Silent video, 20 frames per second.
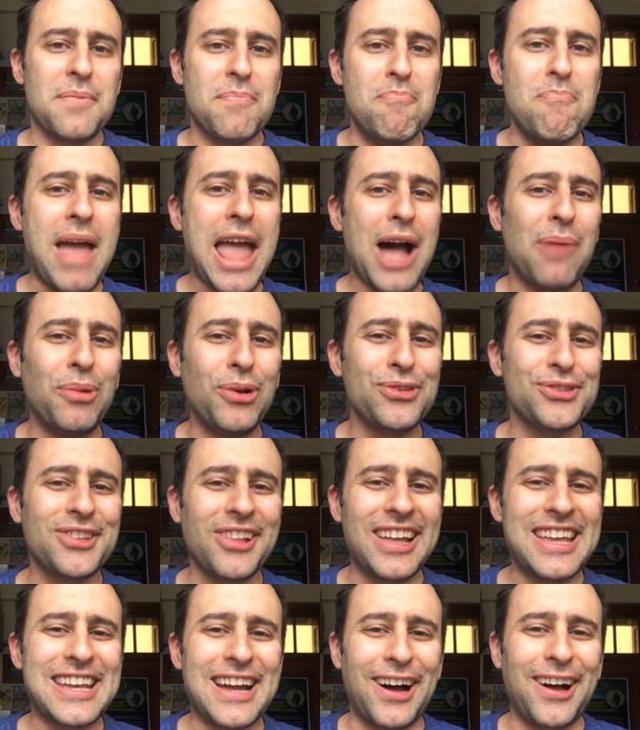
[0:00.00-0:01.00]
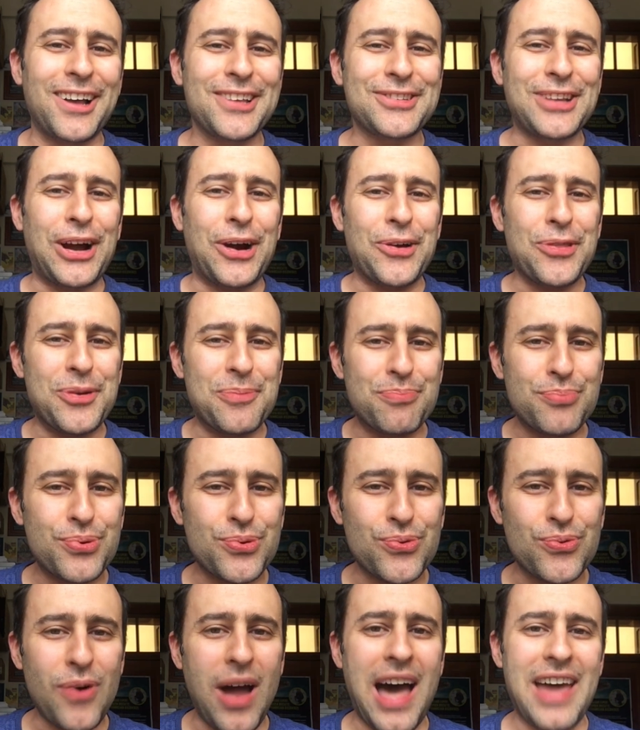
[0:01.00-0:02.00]
Mammals like us are the
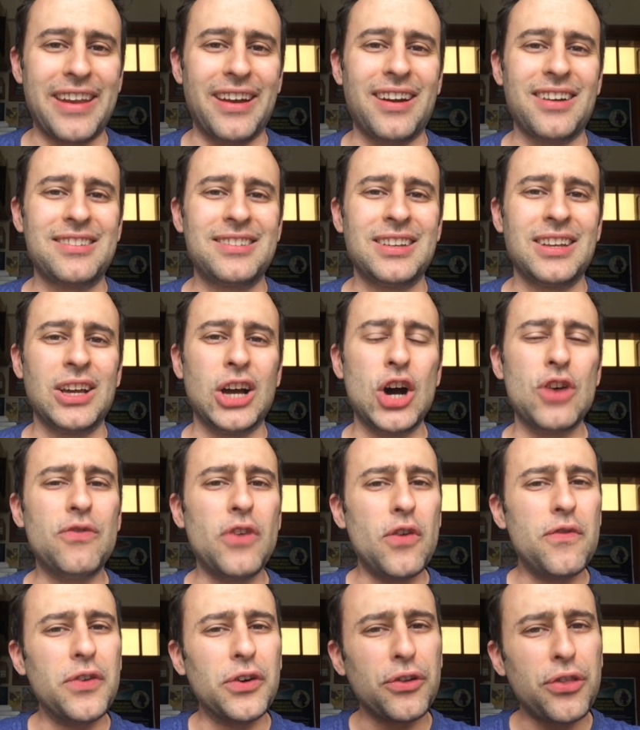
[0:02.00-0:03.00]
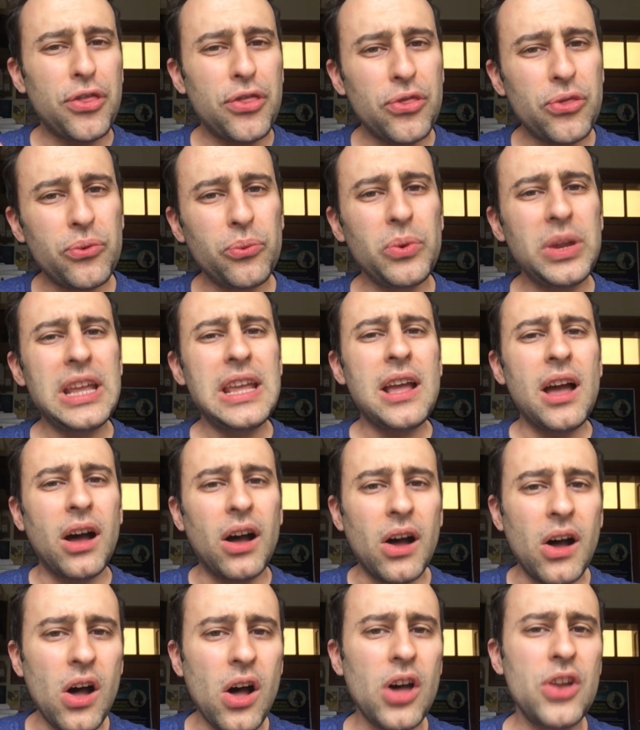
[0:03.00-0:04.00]
product of over
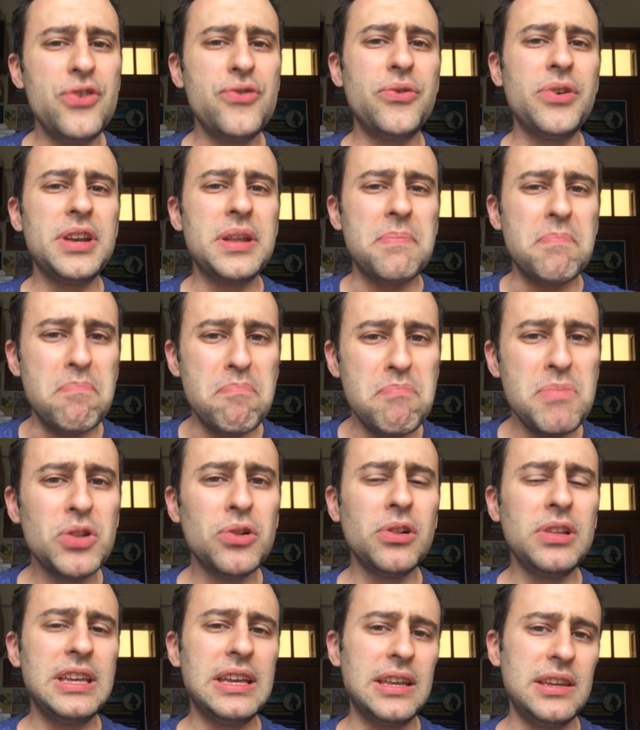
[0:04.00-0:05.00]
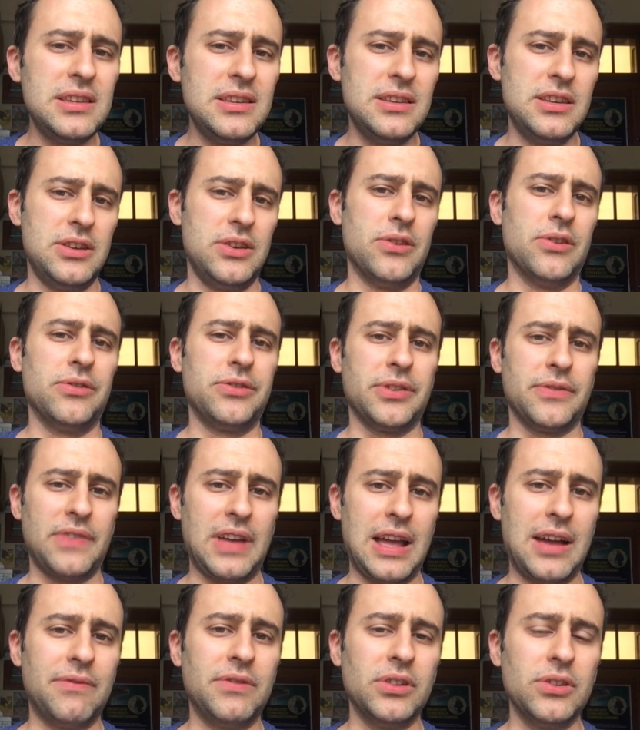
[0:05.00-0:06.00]
300 million years of
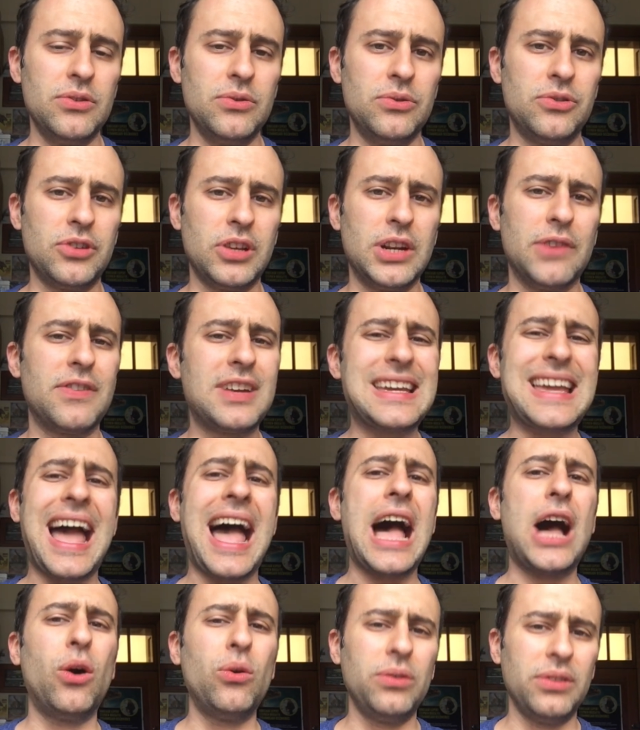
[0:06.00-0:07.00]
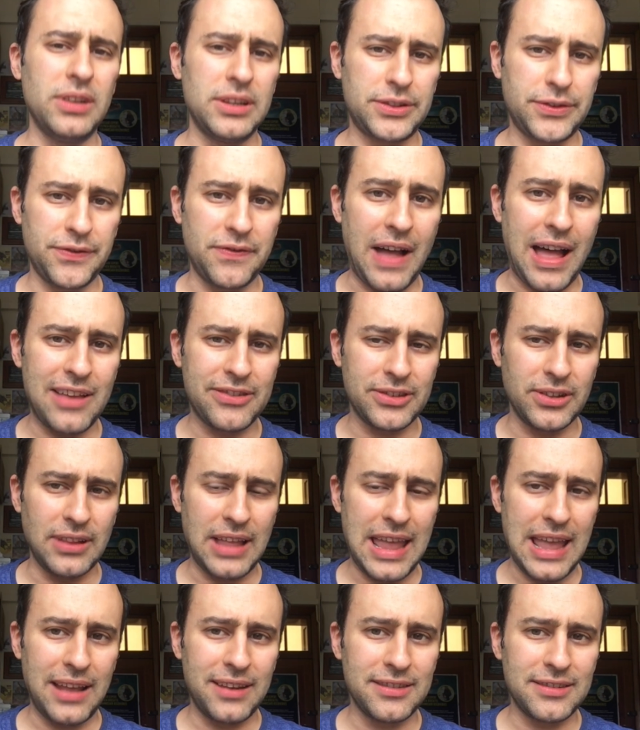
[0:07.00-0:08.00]
evolution, of countless
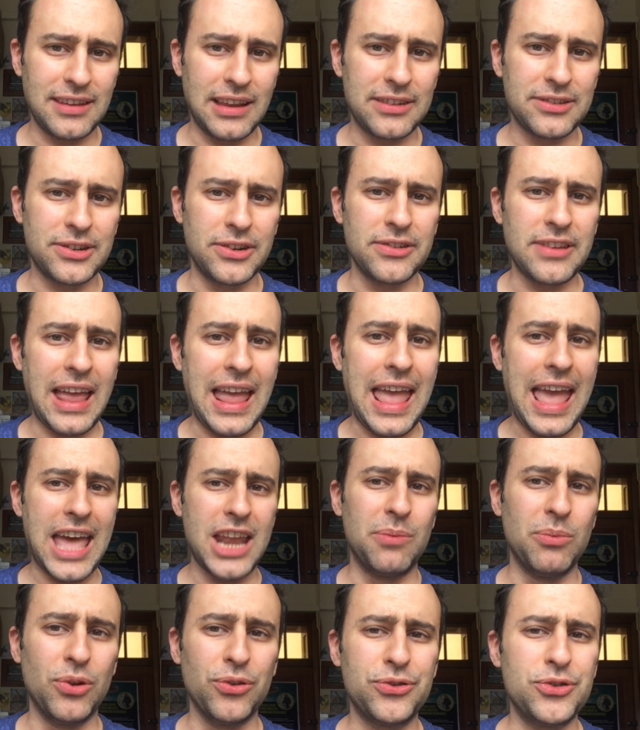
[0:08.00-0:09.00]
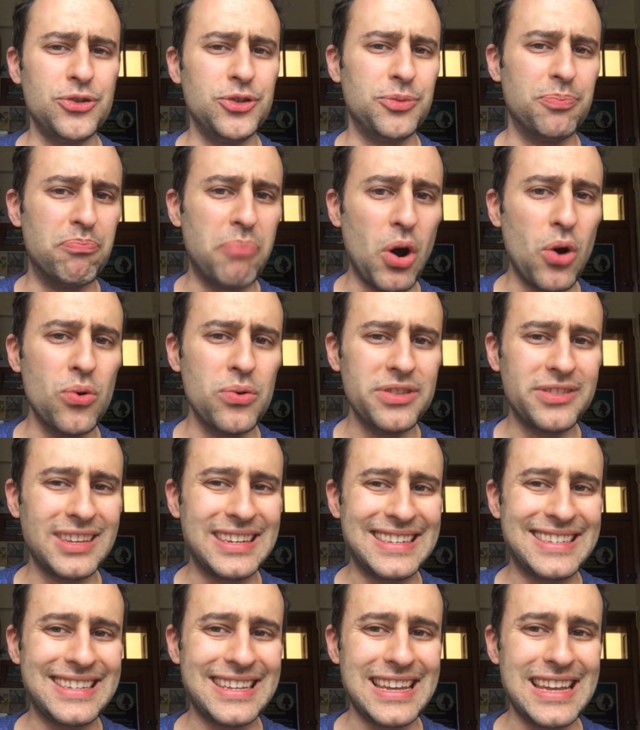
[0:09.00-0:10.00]
fossil ancestors, animals whose bones
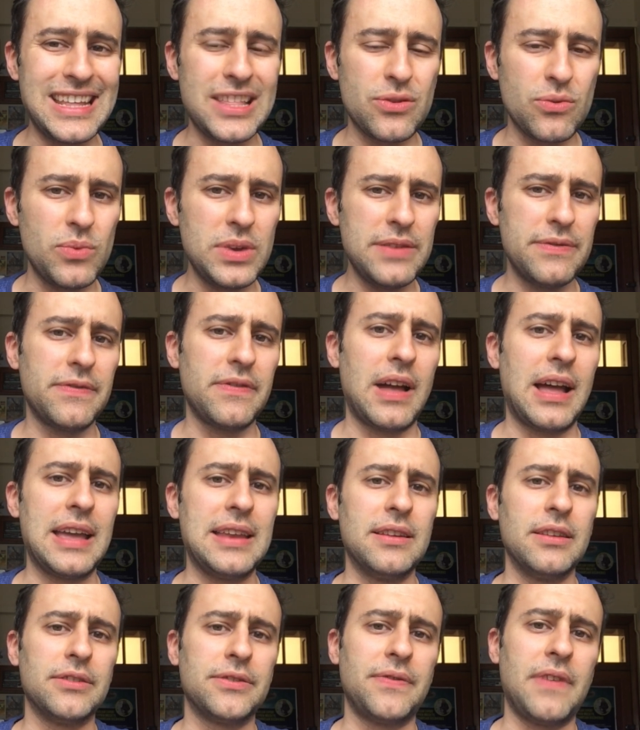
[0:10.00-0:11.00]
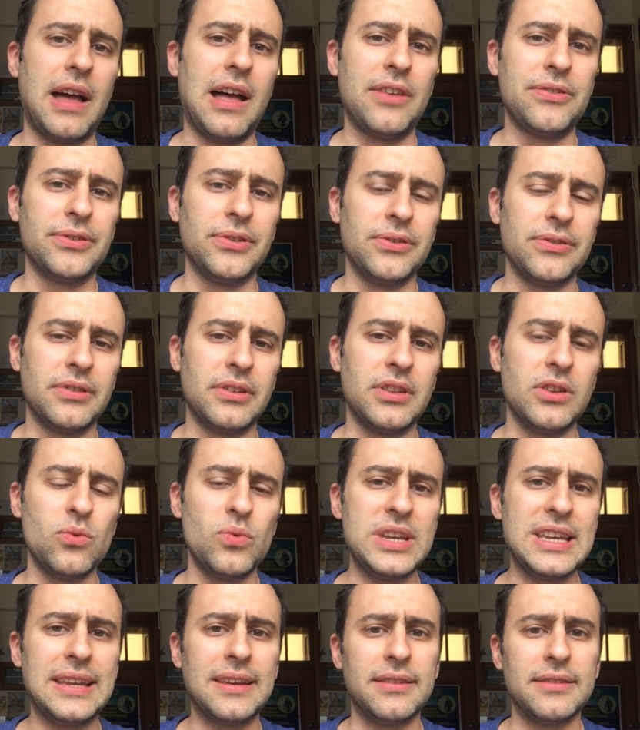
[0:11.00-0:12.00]
and teeth we find as fossils and that
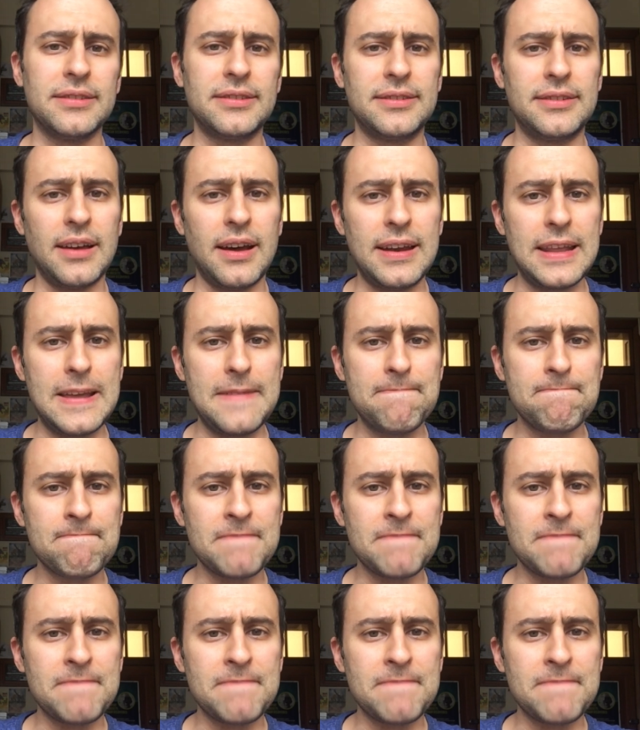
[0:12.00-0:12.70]
we can study.